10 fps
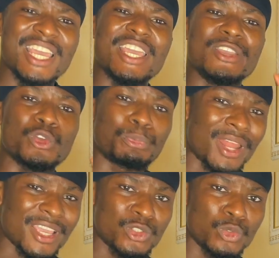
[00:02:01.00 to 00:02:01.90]
A
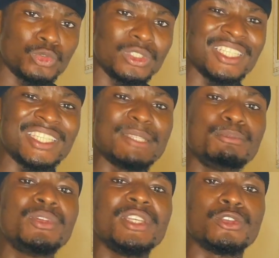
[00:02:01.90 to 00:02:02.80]
supply zone is
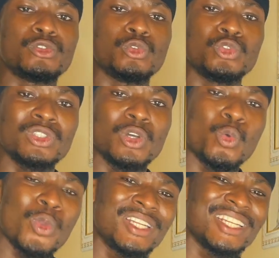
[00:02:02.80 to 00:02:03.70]
simply a zone
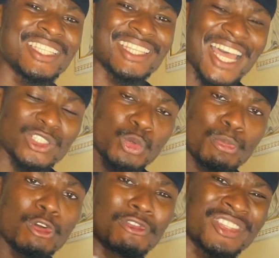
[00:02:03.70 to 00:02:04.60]
where there is large
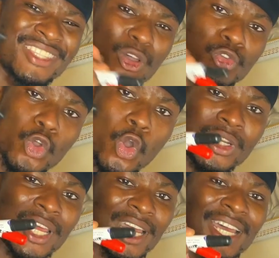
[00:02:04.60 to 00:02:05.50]
number of sales
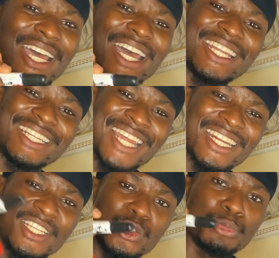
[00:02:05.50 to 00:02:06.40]
order that
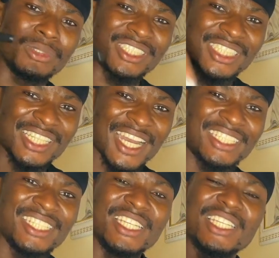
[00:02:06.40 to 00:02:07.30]
need to be triggered
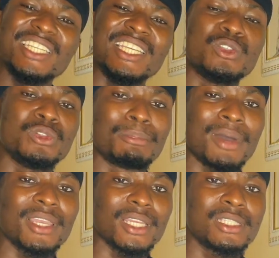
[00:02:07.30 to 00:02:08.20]
into the
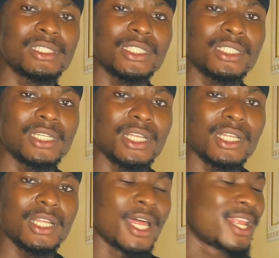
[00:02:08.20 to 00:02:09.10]
market.
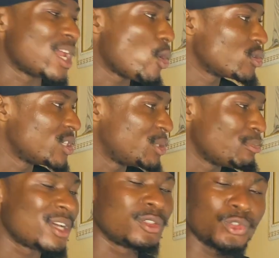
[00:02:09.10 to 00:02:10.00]
Now, what's a
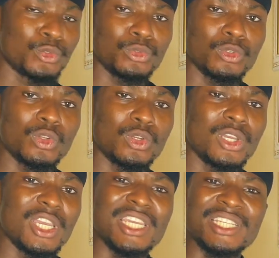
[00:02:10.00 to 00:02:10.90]
demand zone?
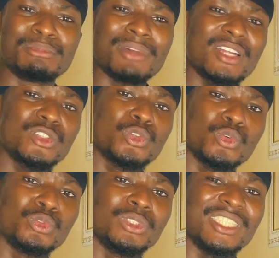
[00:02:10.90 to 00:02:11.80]
A demand
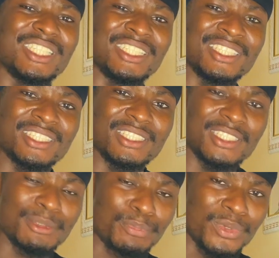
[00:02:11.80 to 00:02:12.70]
zone is
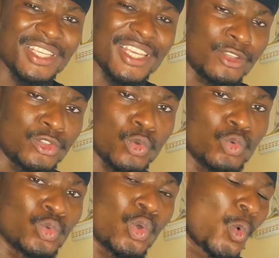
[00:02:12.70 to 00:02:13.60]
simply a
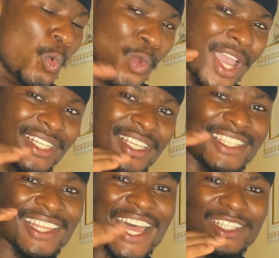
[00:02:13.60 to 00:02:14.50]
zone where there is
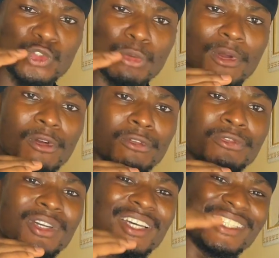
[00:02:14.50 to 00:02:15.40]
large number of
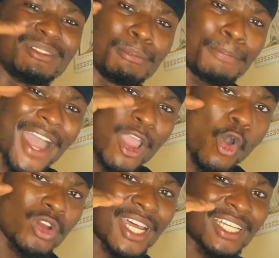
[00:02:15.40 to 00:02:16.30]
buy
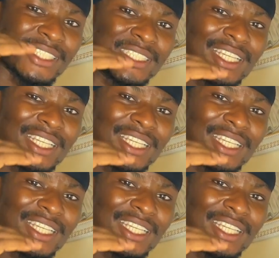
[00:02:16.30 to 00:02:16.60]
orders